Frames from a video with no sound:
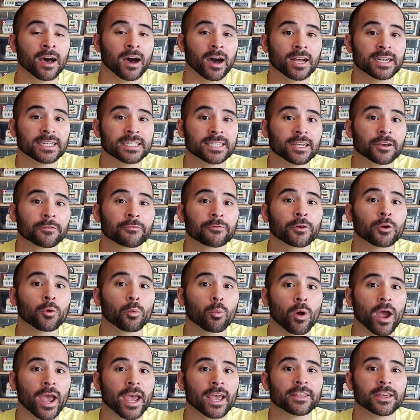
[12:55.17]
a different
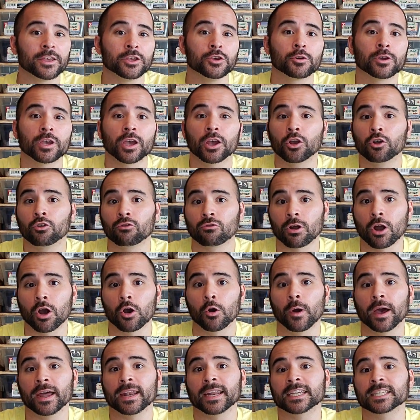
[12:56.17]
way that you can
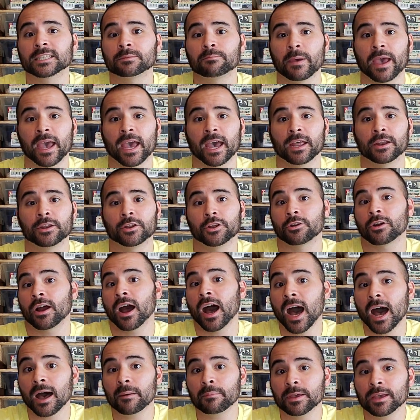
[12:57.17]
grow and expand your
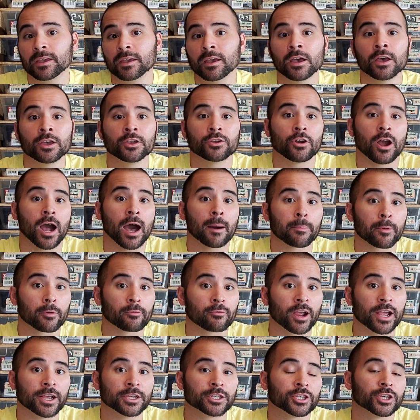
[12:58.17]
hobby, your
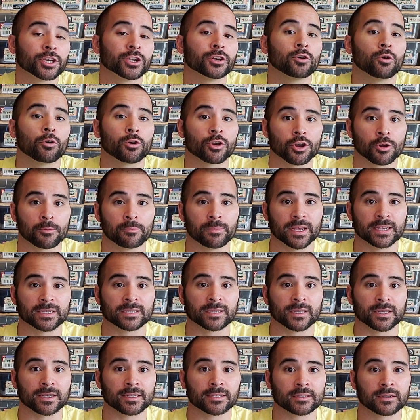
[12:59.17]
operation, or your
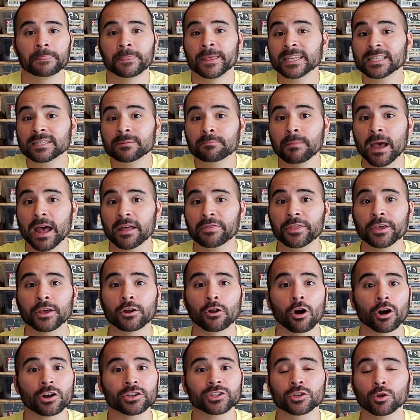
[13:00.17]
business. This method
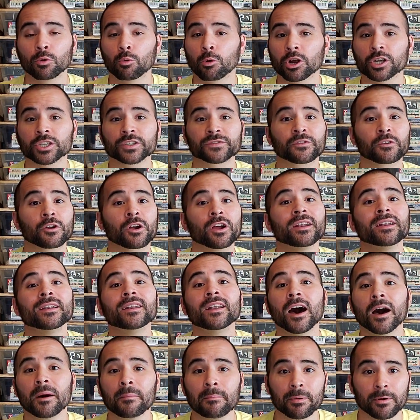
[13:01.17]
also works for a
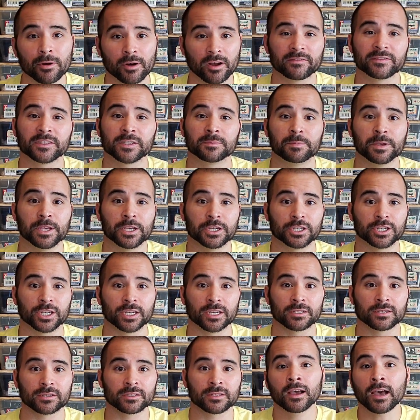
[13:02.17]
number of
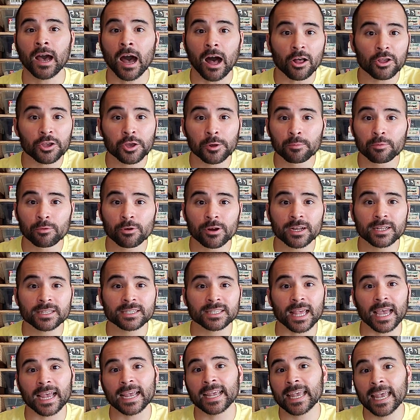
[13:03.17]
species. Colubrids
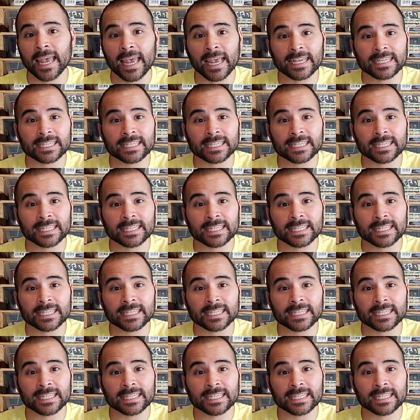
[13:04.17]
like king